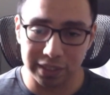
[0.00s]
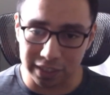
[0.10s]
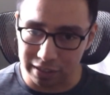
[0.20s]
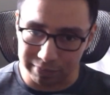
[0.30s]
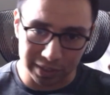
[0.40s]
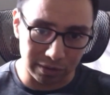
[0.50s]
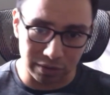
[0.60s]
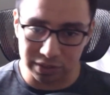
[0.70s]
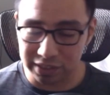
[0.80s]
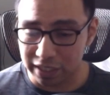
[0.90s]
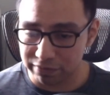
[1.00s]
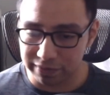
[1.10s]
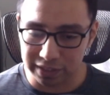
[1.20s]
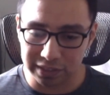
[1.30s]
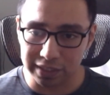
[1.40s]
thinking about all the side
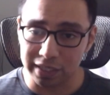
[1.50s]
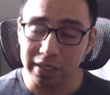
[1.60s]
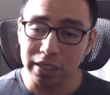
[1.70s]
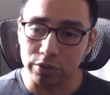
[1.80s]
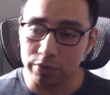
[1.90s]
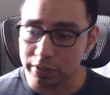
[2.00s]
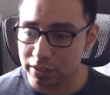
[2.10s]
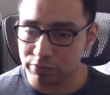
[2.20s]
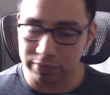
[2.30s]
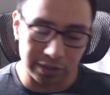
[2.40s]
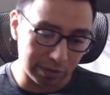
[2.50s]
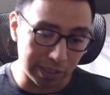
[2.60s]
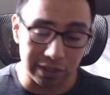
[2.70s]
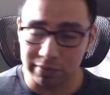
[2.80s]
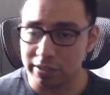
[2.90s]
effects that going this way or
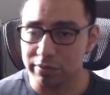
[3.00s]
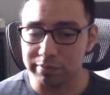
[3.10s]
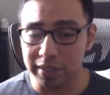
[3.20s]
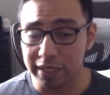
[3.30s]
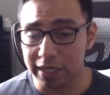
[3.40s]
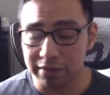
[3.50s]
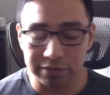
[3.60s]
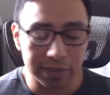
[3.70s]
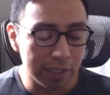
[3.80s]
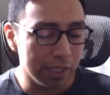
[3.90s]
that route might have.